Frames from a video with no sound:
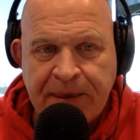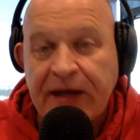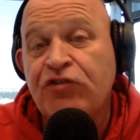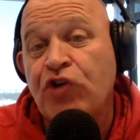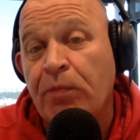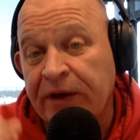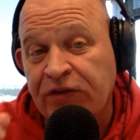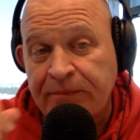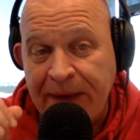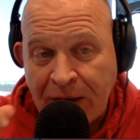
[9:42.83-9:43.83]
Getting Joe
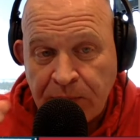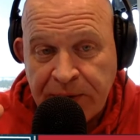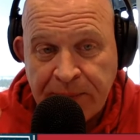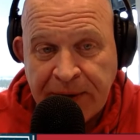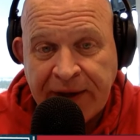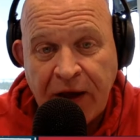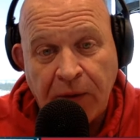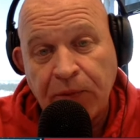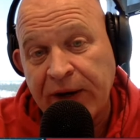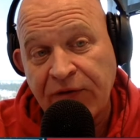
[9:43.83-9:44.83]
Mixon back will be a big
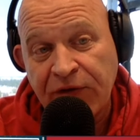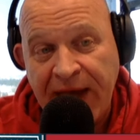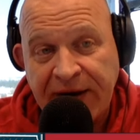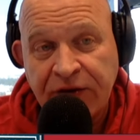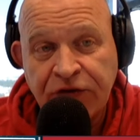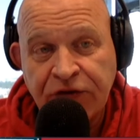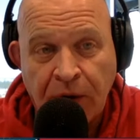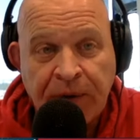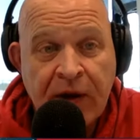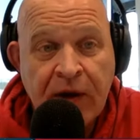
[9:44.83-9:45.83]
help, whenever that is.
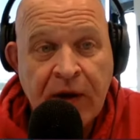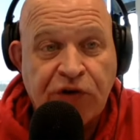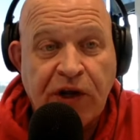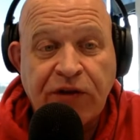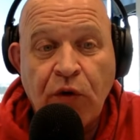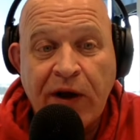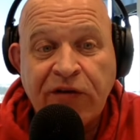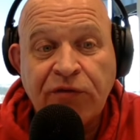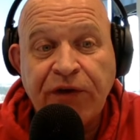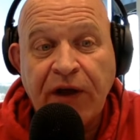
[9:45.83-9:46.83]
So appreciate the
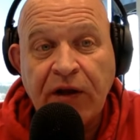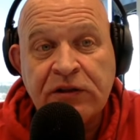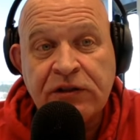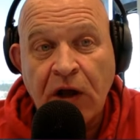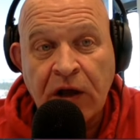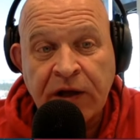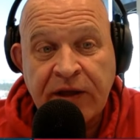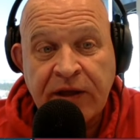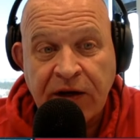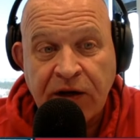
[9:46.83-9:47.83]
question, fellas, on
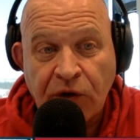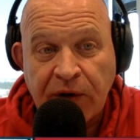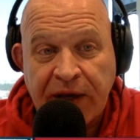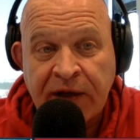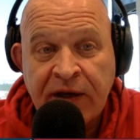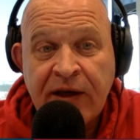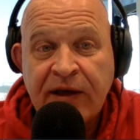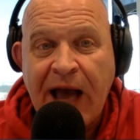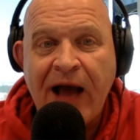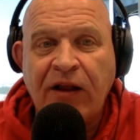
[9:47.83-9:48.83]
Kenyon Green.
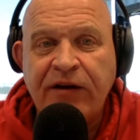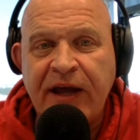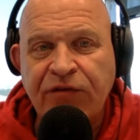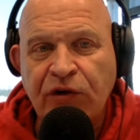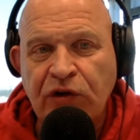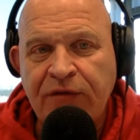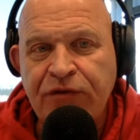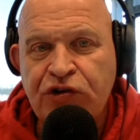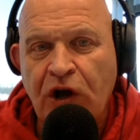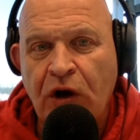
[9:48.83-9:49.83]
Kyle in Denver, love
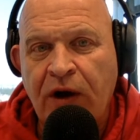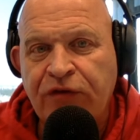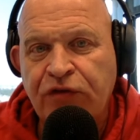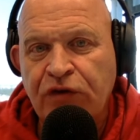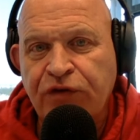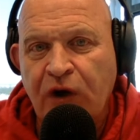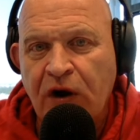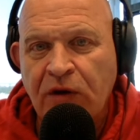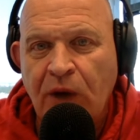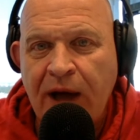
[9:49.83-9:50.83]
the show. I've searched
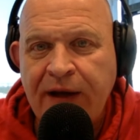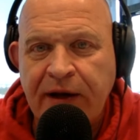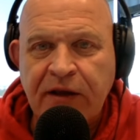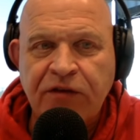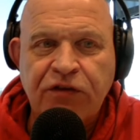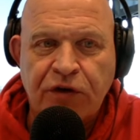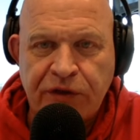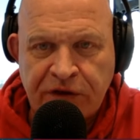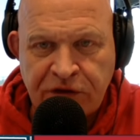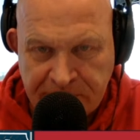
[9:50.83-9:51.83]
far and wide, and I consider
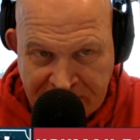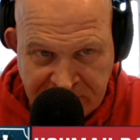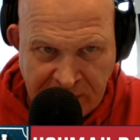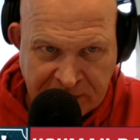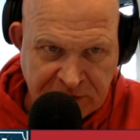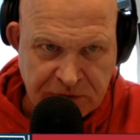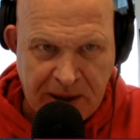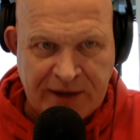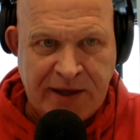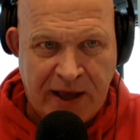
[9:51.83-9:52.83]
this the best Texans
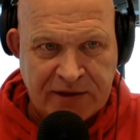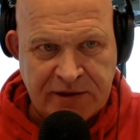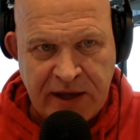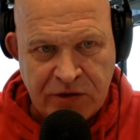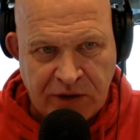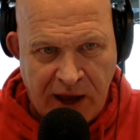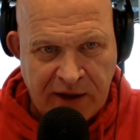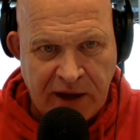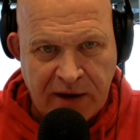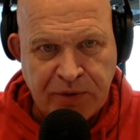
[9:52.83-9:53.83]
podcast. Thank you,
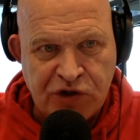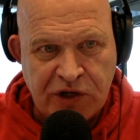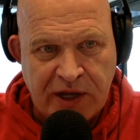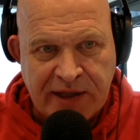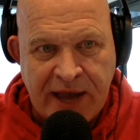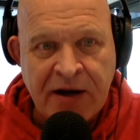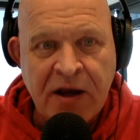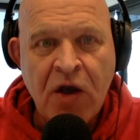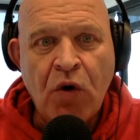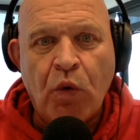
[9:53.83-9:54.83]
Kyle. I appreciate that.
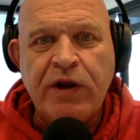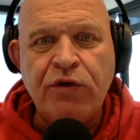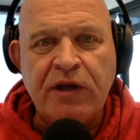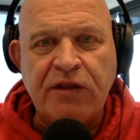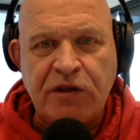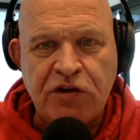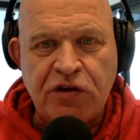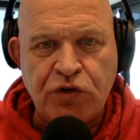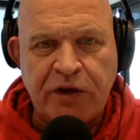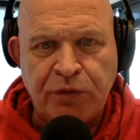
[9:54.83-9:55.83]
What do you think the
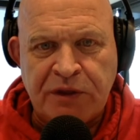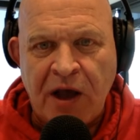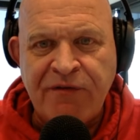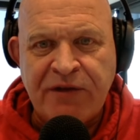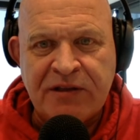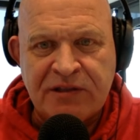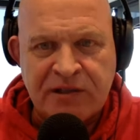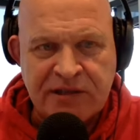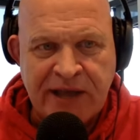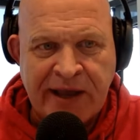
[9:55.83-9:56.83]
issue is with the offense in the
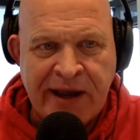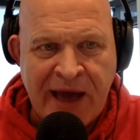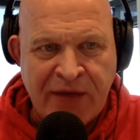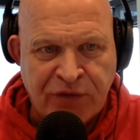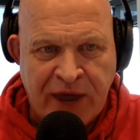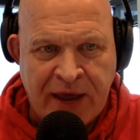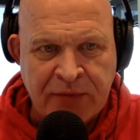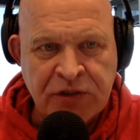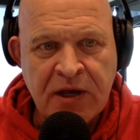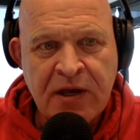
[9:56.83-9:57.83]
second half of
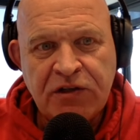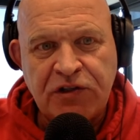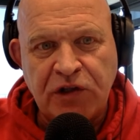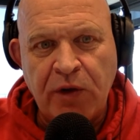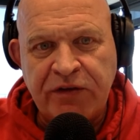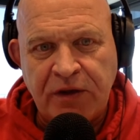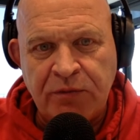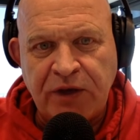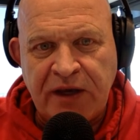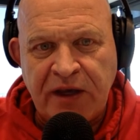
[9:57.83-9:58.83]
games? Slowick
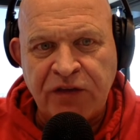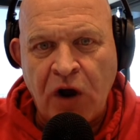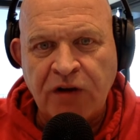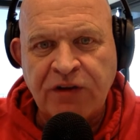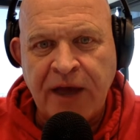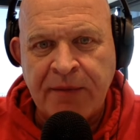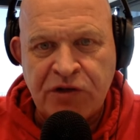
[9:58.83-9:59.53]
seems like he has a hard time